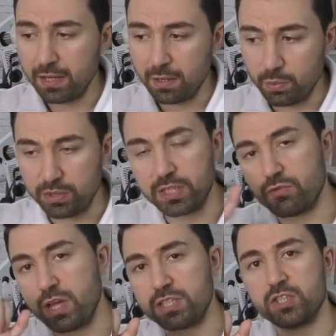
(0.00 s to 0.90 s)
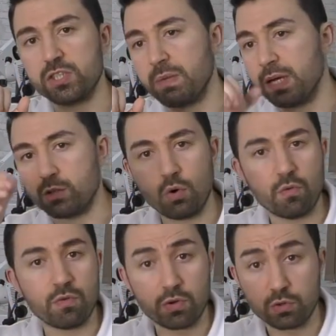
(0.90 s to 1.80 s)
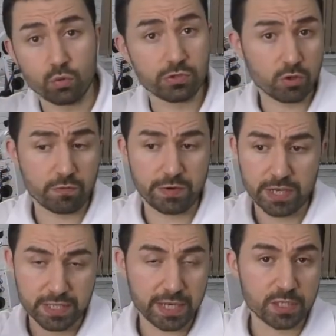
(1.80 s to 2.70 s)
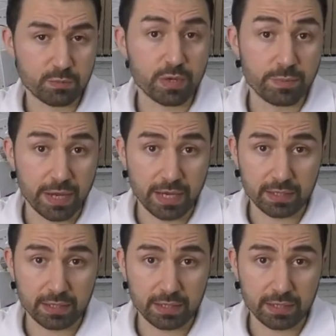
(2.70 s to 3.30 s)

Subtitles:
with this resin cement over to a surface that is prepared